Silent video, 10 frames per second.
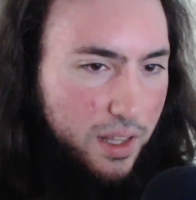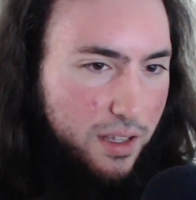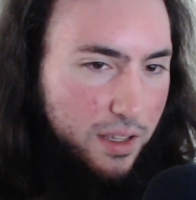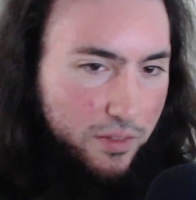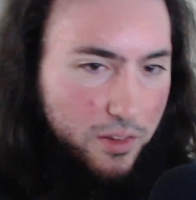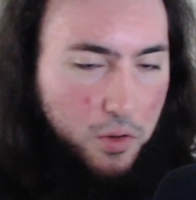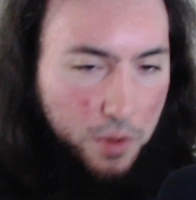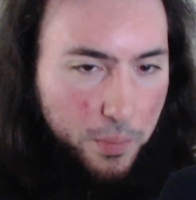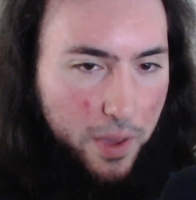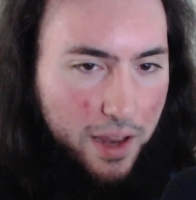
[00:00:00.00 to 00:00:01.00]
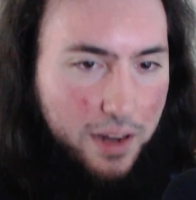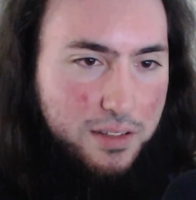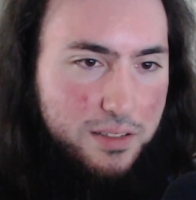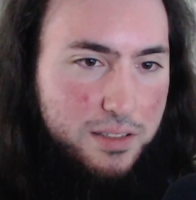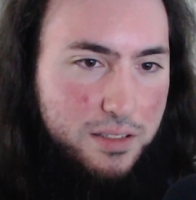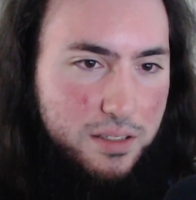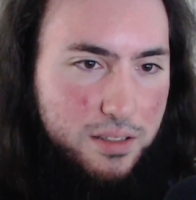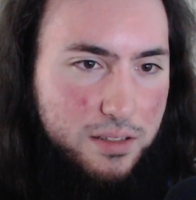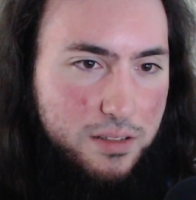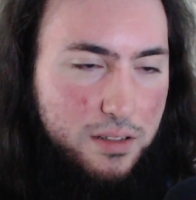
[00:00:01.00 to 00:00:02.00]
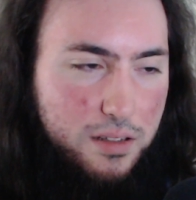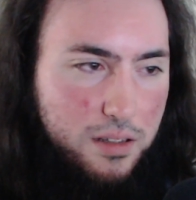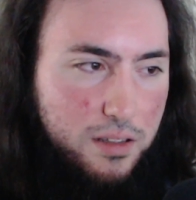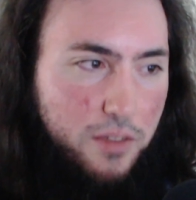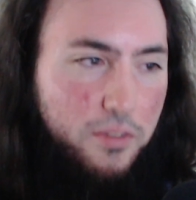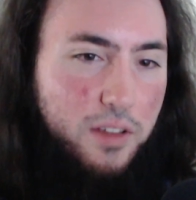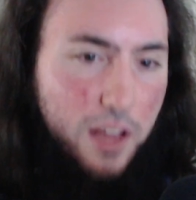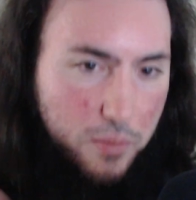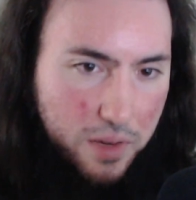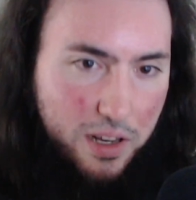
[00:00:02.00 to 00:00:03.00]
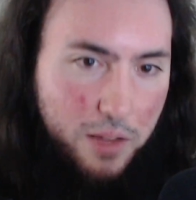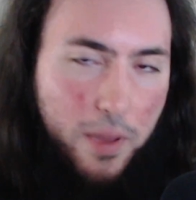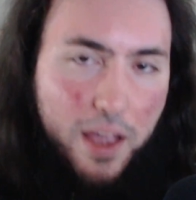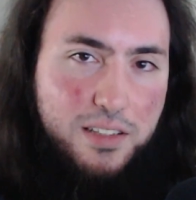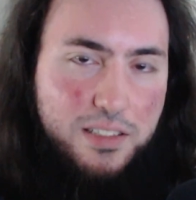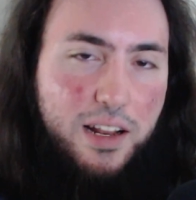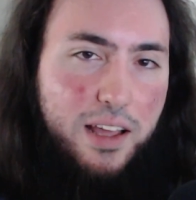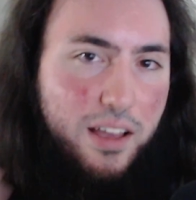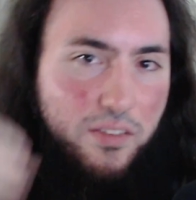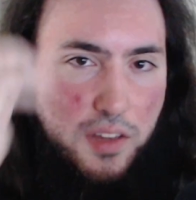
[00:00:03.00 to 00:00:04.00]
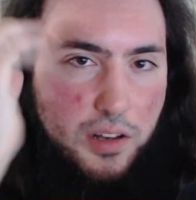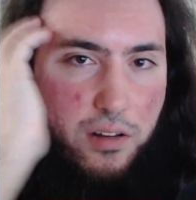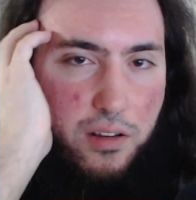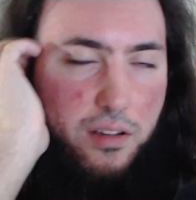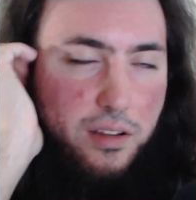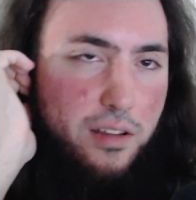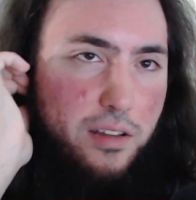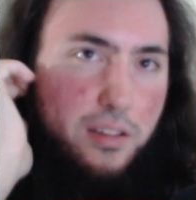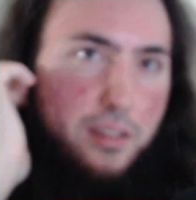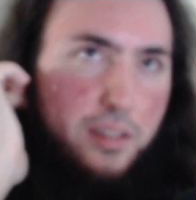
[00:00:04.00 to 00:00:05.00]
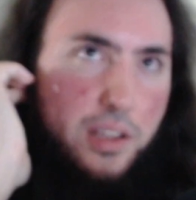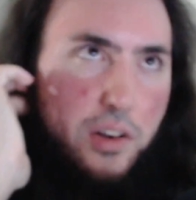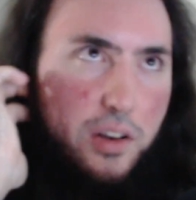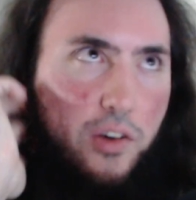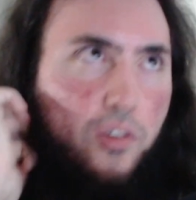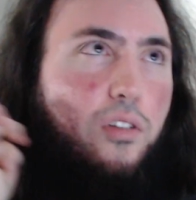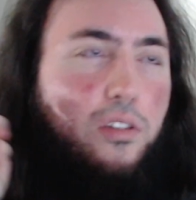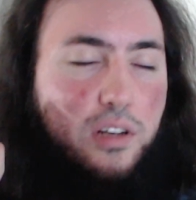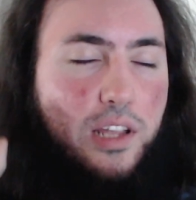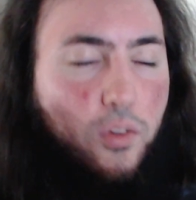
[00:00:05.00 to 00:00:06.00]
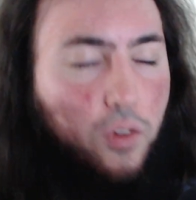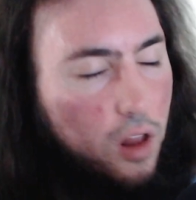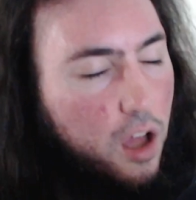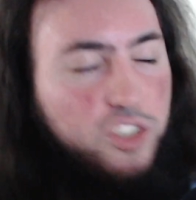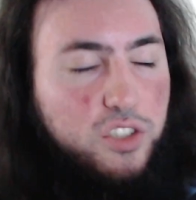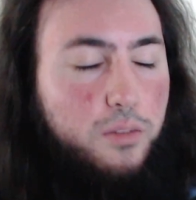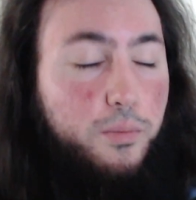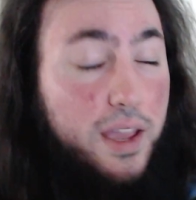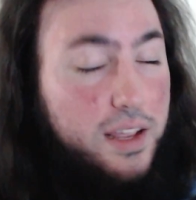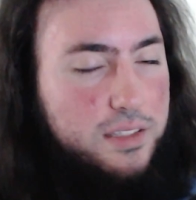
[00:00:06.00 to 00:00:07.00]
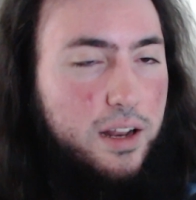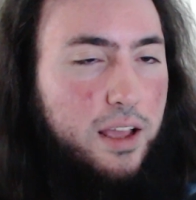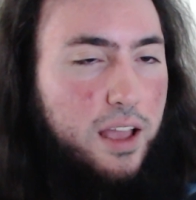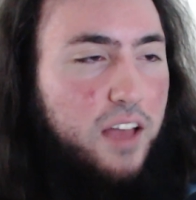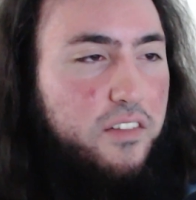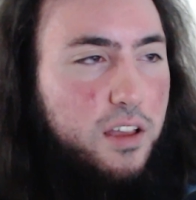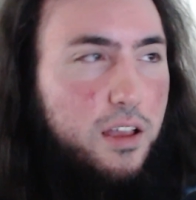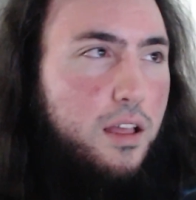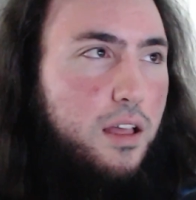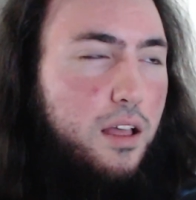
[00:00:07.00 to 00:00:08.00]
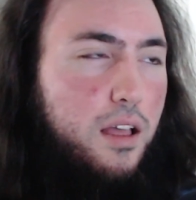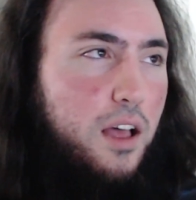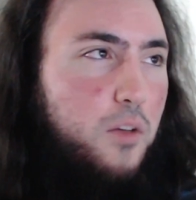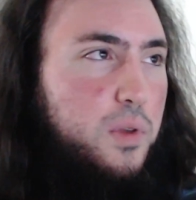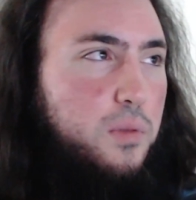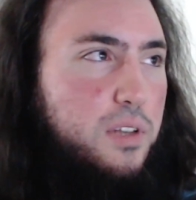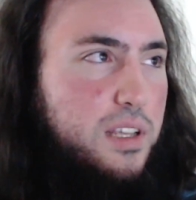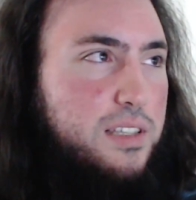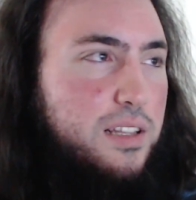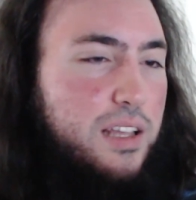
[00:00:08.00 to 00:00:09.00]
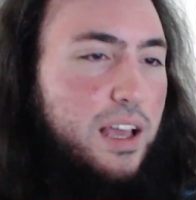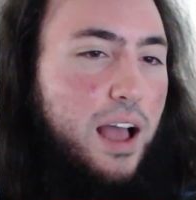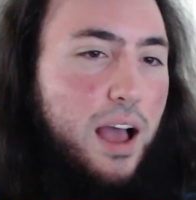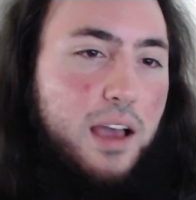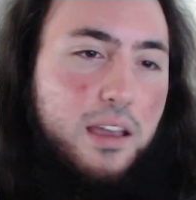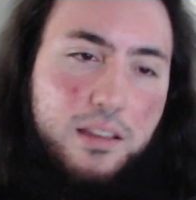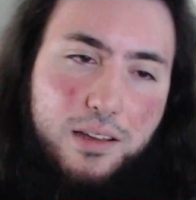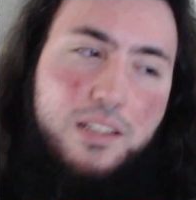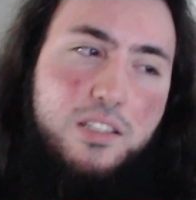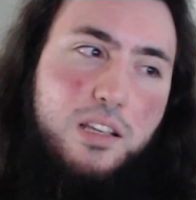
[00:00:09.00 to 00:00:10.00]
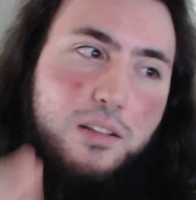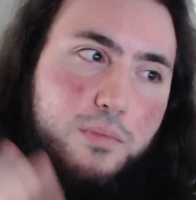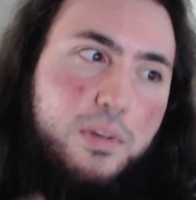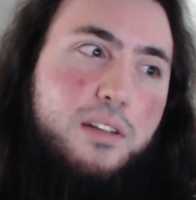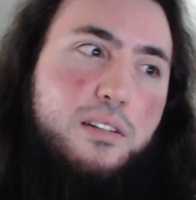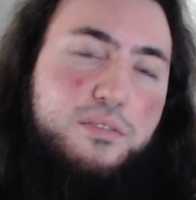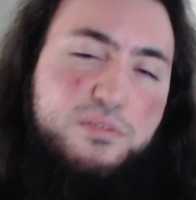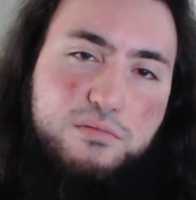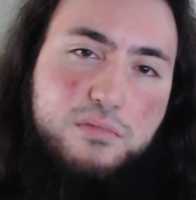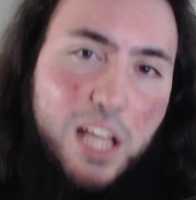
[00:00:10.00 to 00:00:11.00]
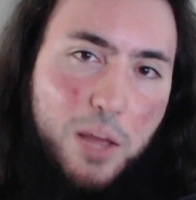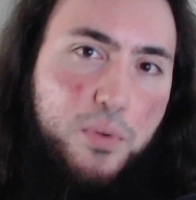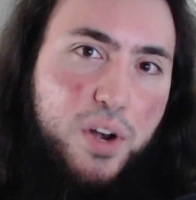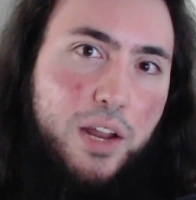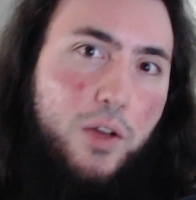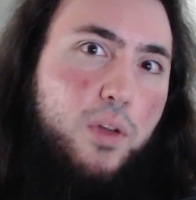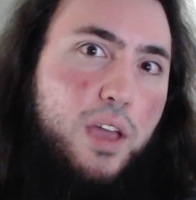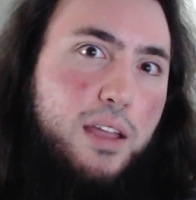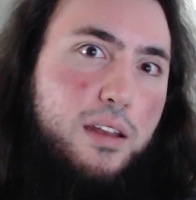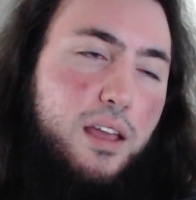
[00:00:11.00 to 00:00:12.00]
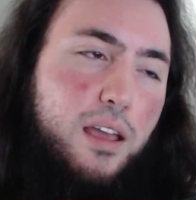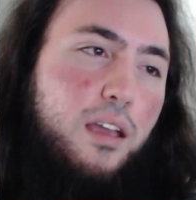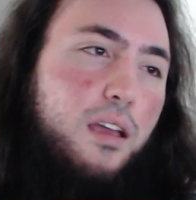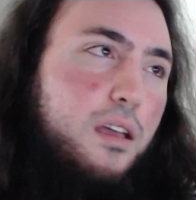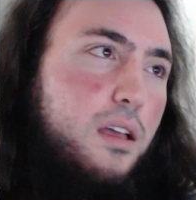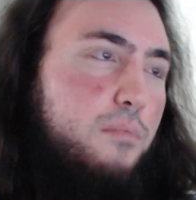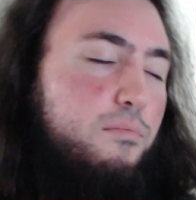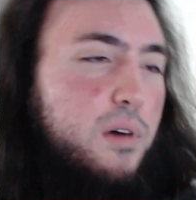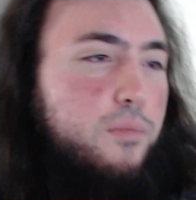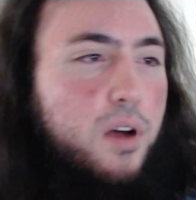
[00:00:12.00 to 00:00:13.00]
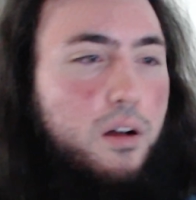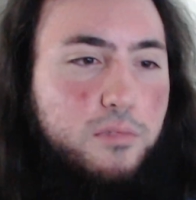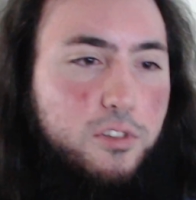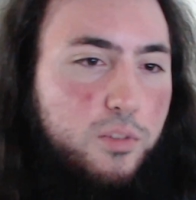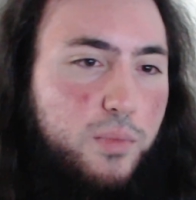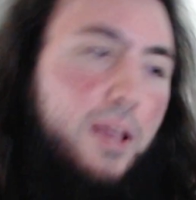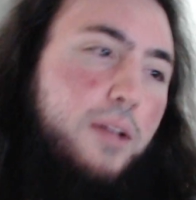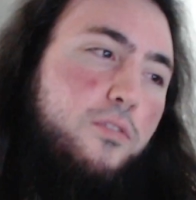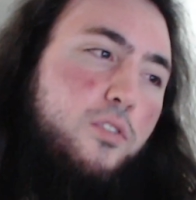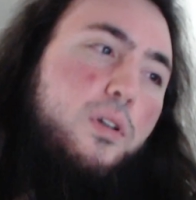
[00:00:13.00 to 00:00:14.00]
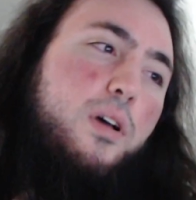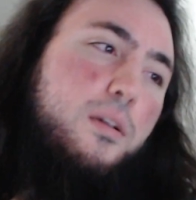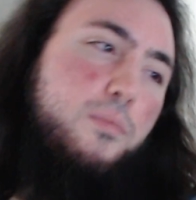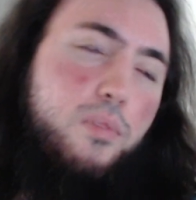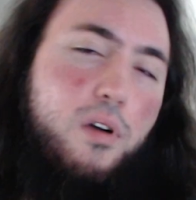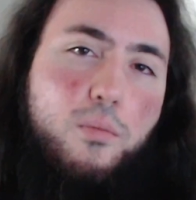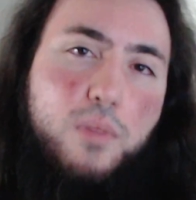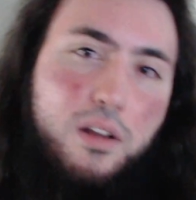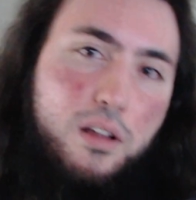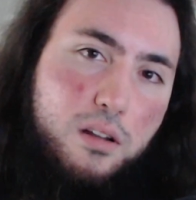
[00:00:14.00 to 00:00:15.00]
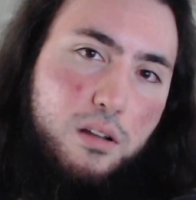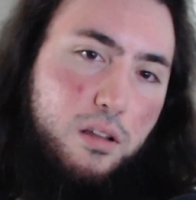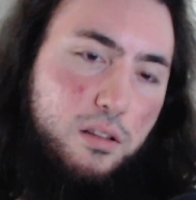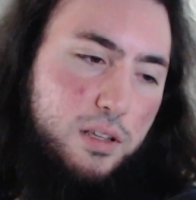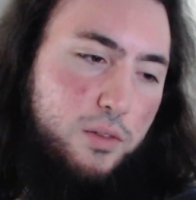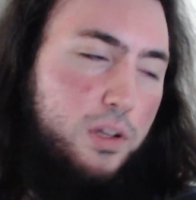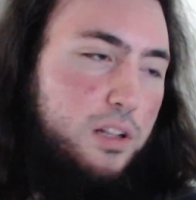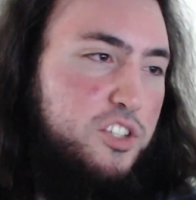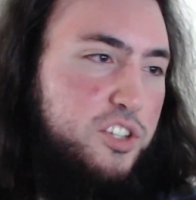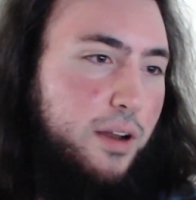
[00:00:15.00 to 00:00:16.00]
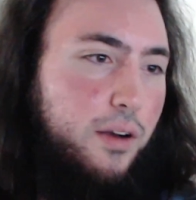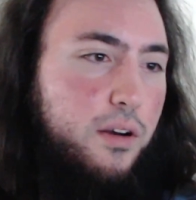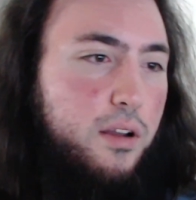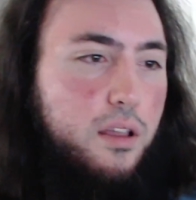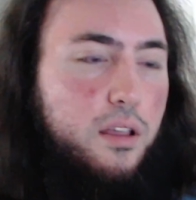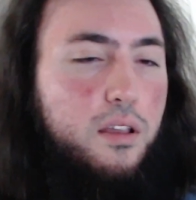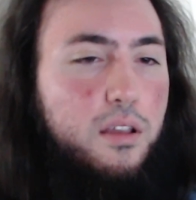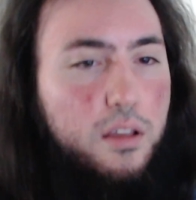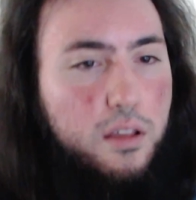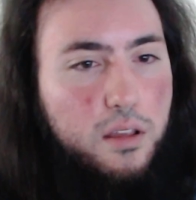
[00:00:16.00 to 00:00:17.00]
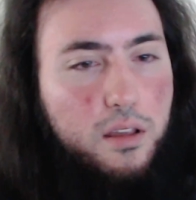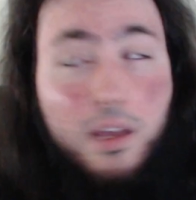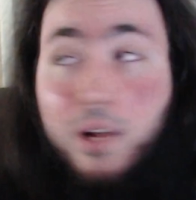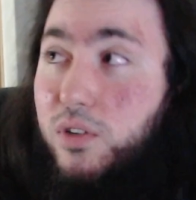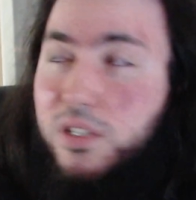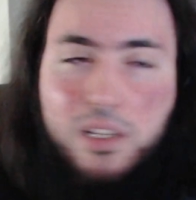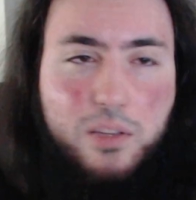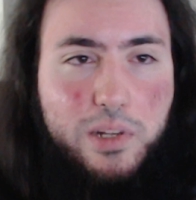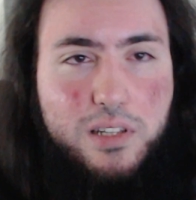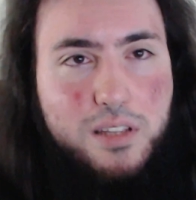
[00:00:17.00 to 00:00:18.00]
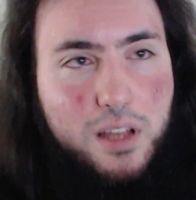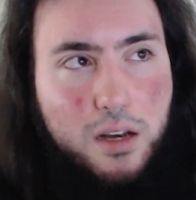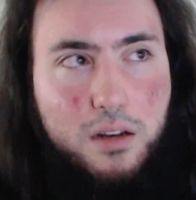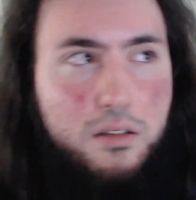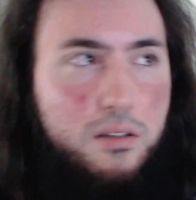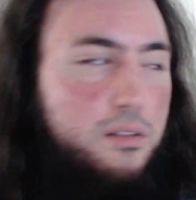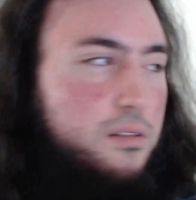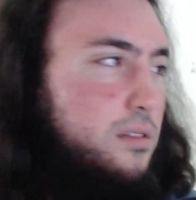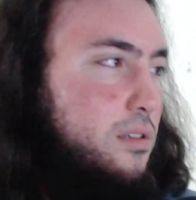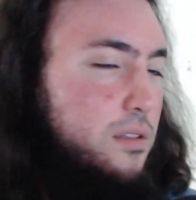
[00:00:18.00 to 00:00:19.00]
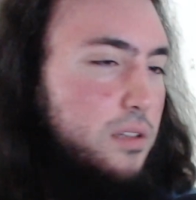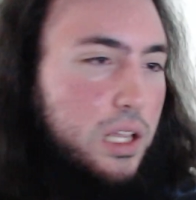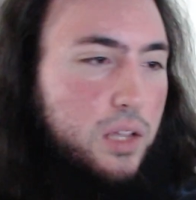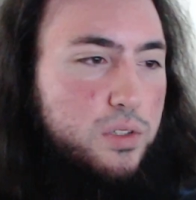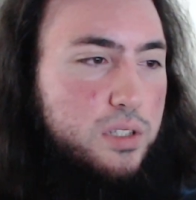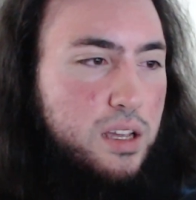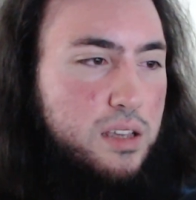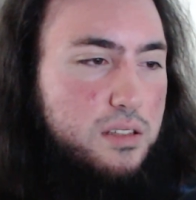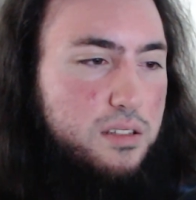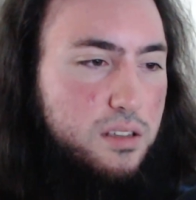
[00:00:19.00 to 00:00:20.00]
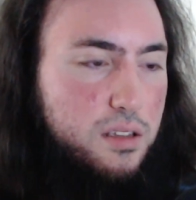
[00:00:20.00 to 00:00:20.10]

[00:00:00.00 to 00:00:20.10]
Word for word: Even though the pains I mean the pains that I have the uh, the neuro, neurological pains had have been decently high. It has still been a pretty okay day. My mom took me out for a promenade on the wheelchair it was a little bit sun. It was nice.